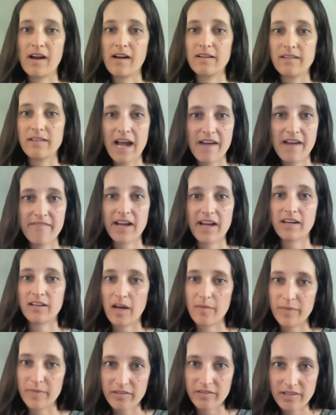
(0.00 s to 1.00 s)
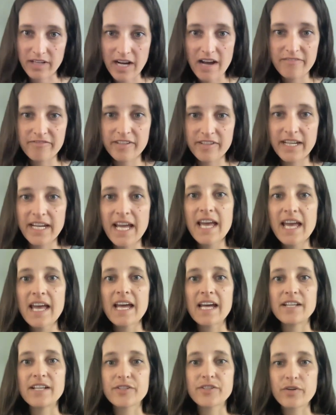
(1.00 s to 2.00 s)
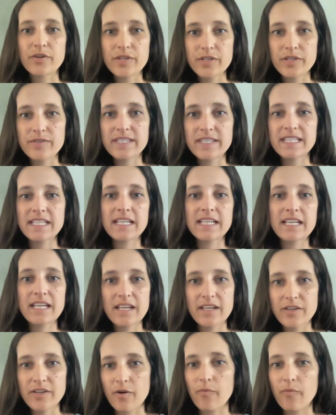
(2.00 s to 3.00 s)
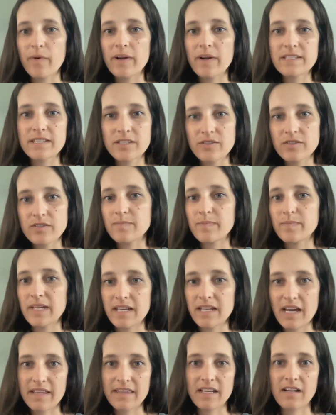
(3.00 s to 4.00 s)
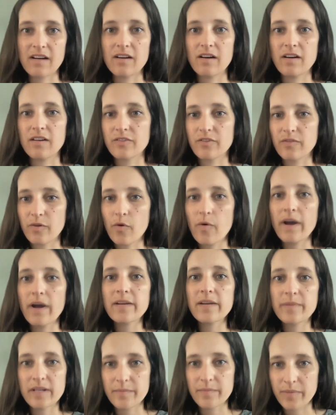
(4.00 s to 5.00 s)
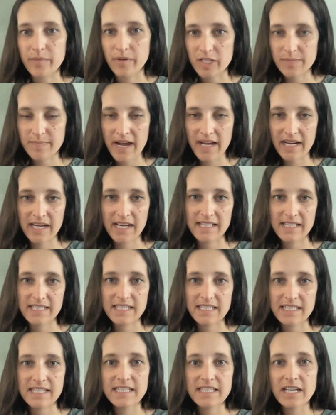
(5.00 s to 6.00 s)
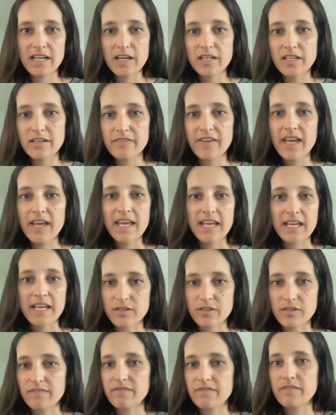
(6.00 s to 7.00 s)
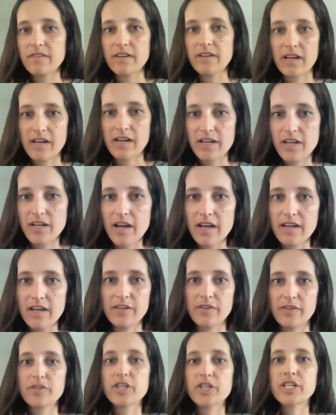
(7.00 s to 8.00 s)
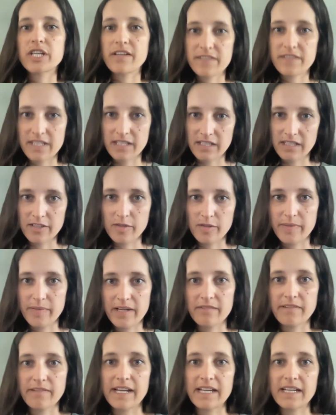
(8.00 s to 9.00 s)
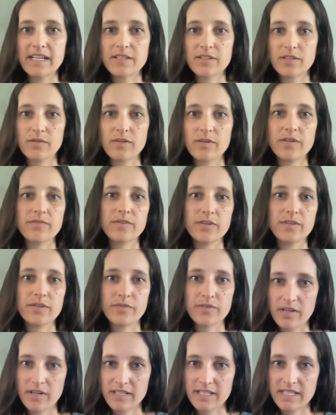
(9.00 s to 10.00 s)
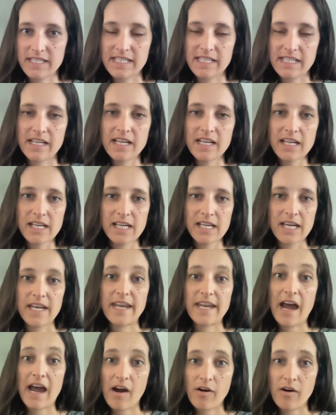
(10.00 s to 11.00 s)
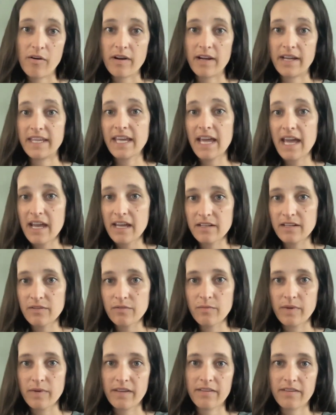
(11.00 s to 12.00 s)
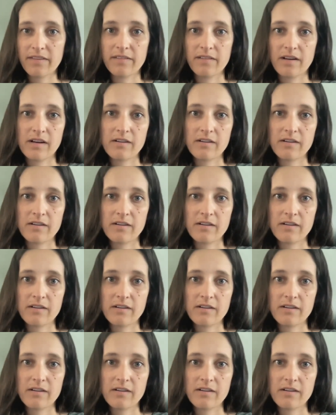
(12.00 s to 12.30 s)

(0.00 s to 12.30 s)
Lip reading: have economic recovery. And so you see, you know, once there's been, I think, quite a bit of pushback against this narrative, it sort of you know, shifts a little bit, right? And so you start to see now, again, with